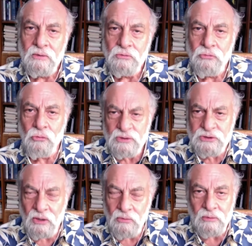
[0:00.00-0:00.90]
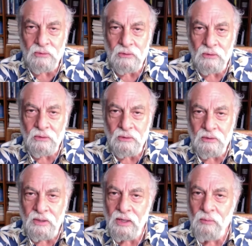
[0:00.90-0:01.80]
Torso,
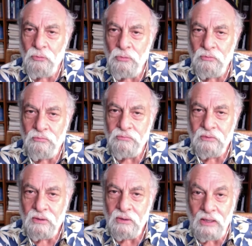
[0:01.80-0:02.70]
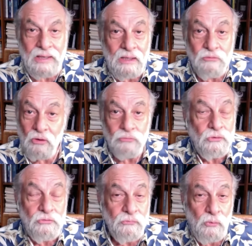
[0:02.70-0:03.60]
can't move. Again, don't do
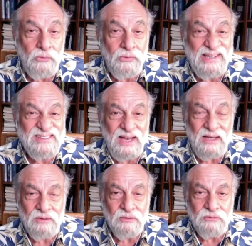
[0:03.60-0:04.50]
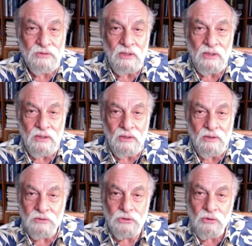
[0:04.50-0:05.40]
this in more than 8 seconds
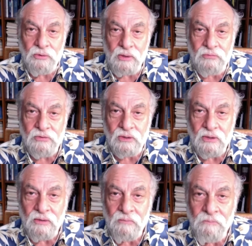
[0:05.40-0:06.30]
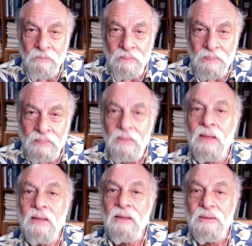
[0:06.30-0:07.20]
because you go crazy.
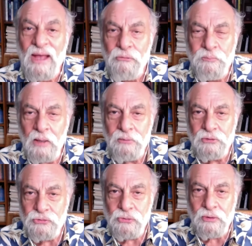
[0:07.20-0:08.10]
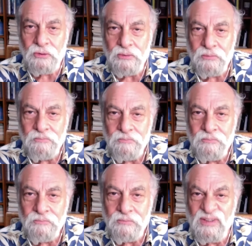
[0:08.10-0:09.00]
That was Barry Shore.
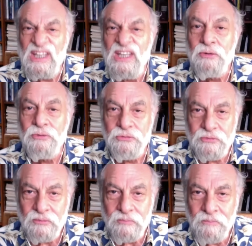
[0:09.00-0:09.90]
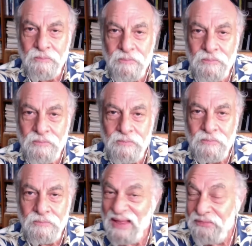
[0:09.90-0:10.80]
Years.
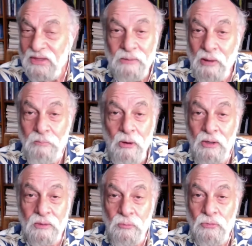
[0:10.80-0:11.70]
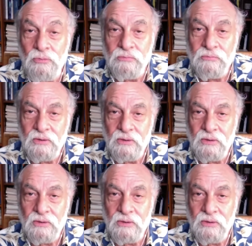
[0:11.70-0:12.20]
Nothing in my body moved.